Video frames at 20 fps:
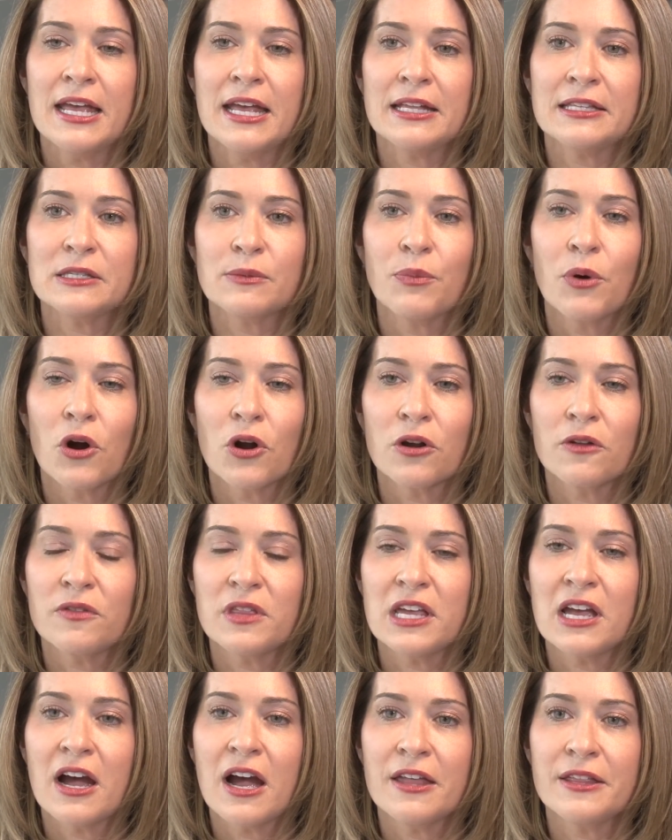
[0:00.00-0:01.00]
it's a part of
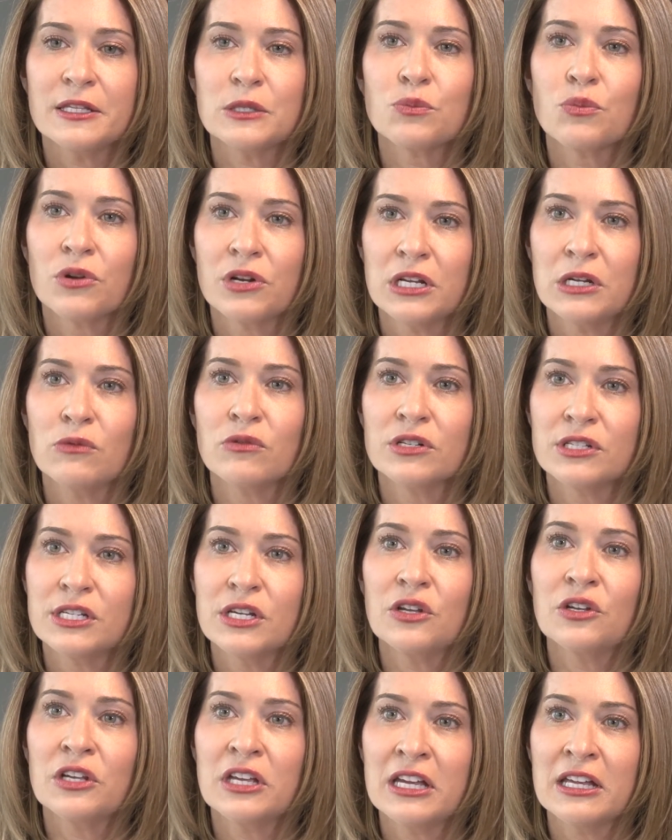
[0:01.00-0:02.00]
the eye that's pretty
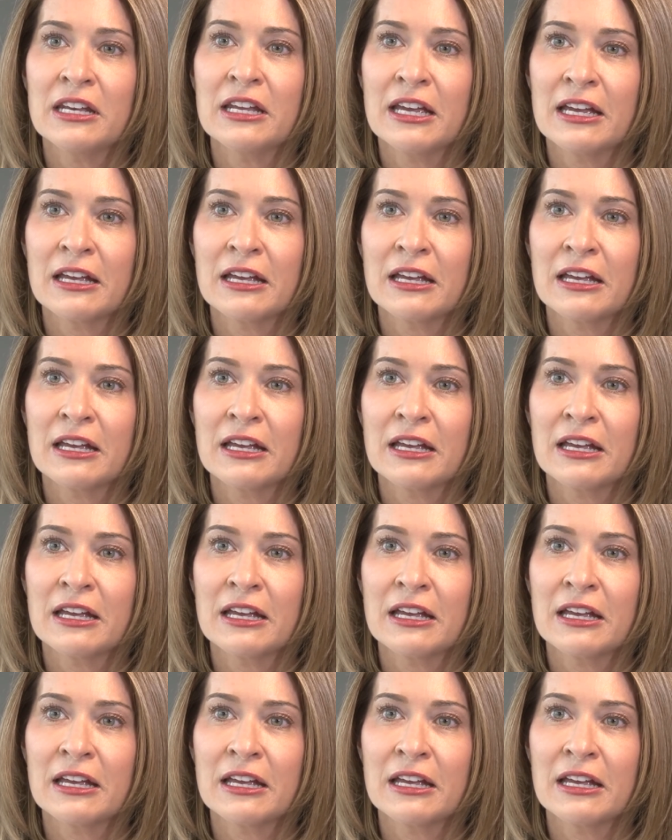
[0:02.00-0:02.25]
resilient